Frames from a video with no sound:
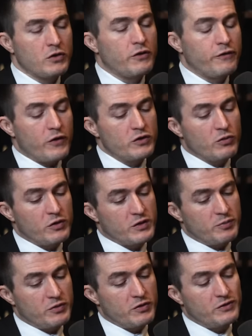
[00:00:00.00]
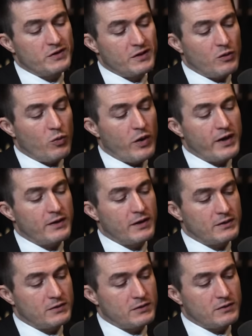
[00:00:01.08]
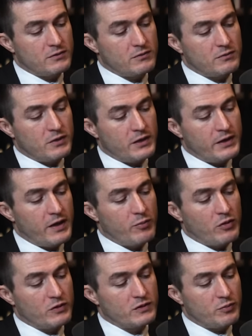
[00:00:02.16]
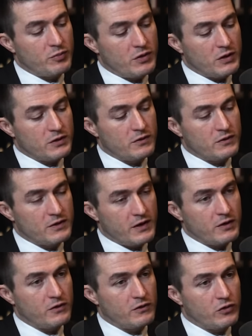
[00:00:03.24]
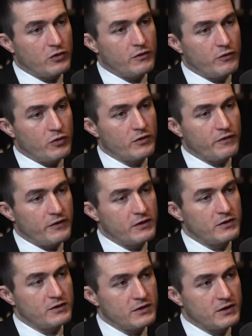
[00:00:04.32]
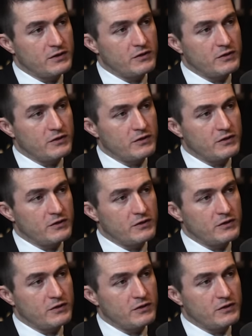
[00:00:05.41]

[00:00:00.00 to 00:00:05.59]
So the first one is produced in a way that's enables the production of the second, the third, and the fourth, and the fifth, and sixth.